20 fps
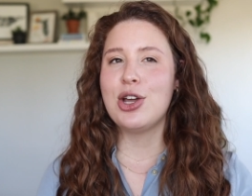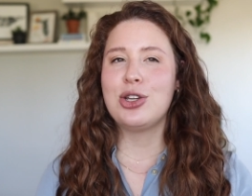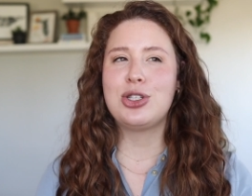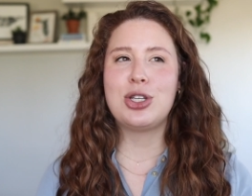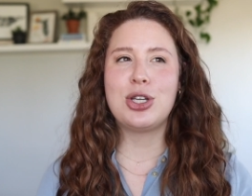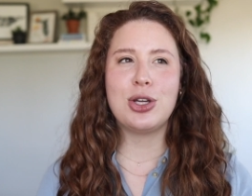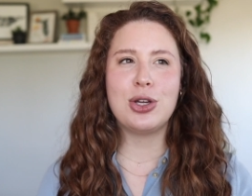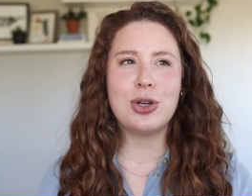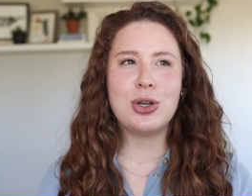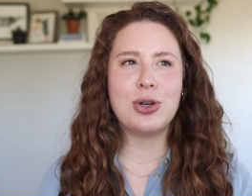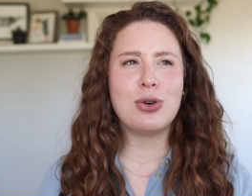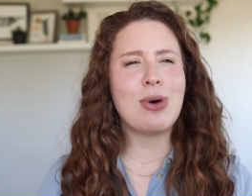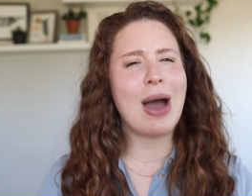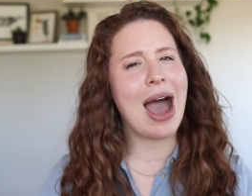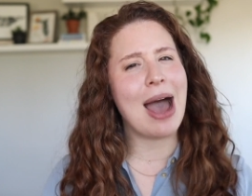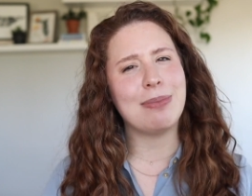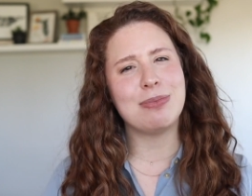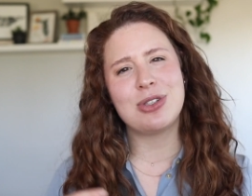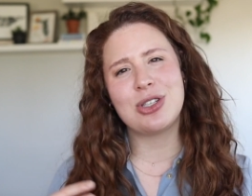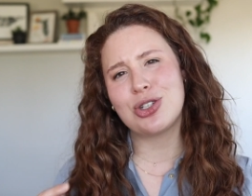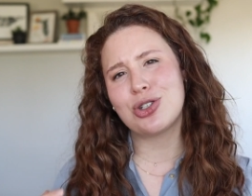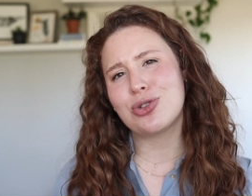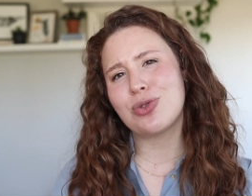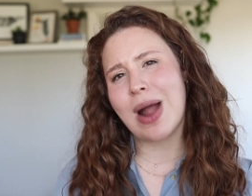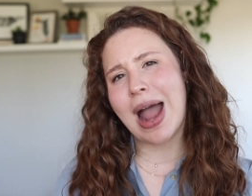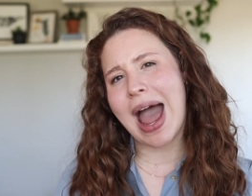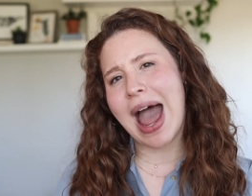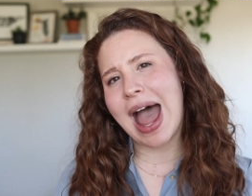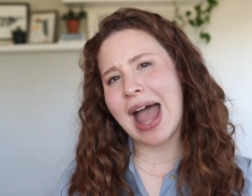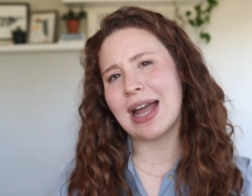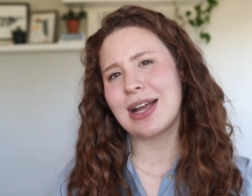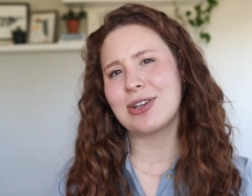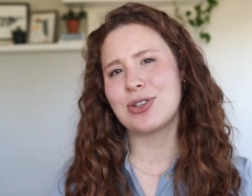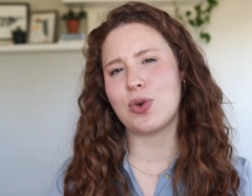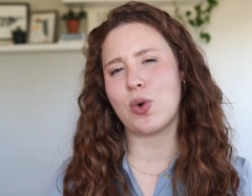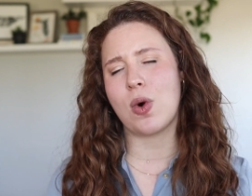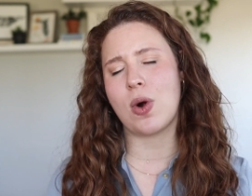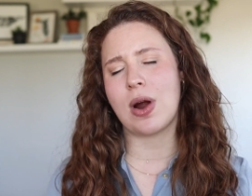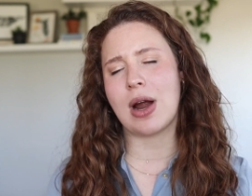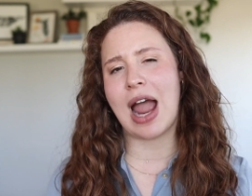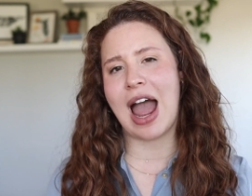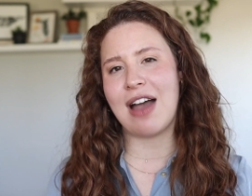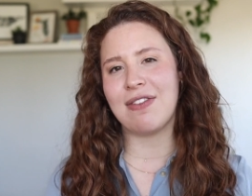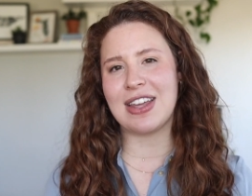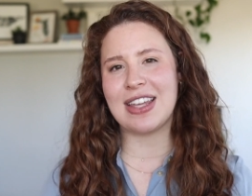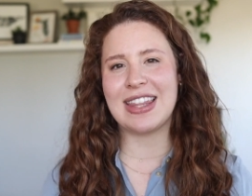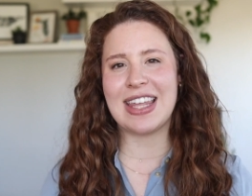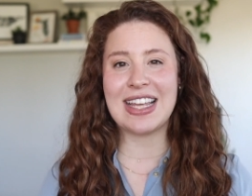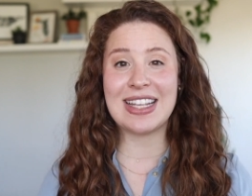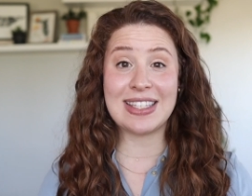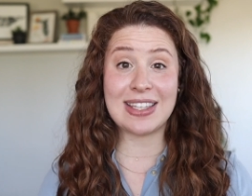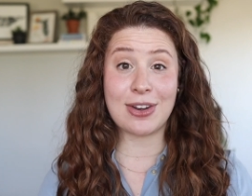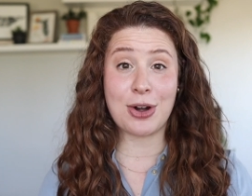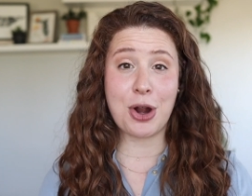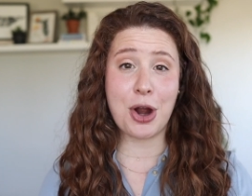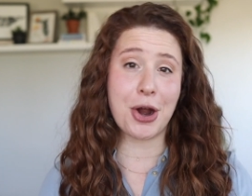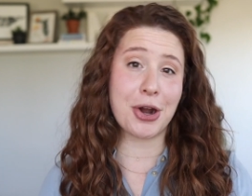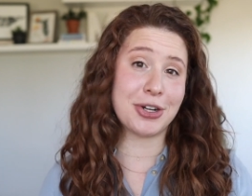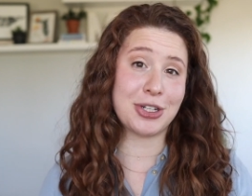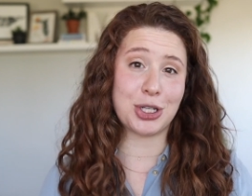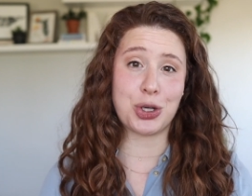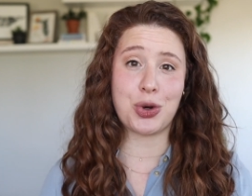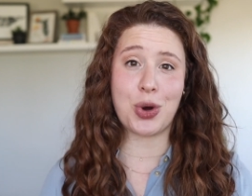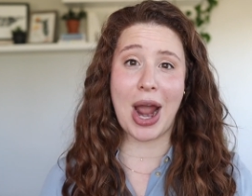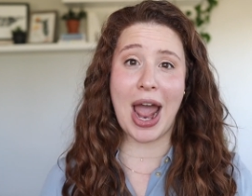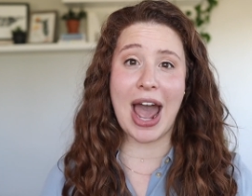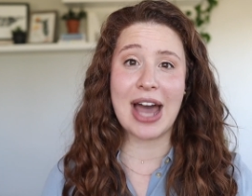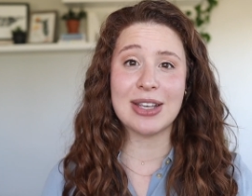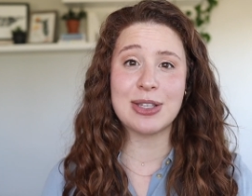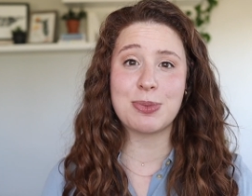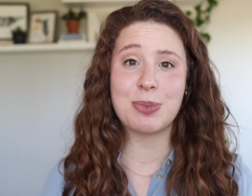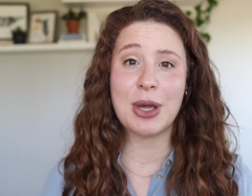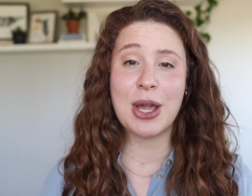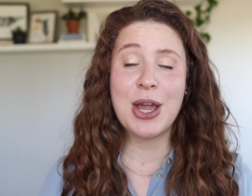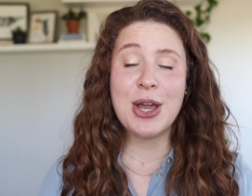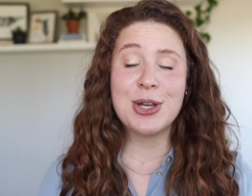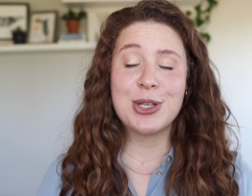too abstract or having things that are hard to grasp.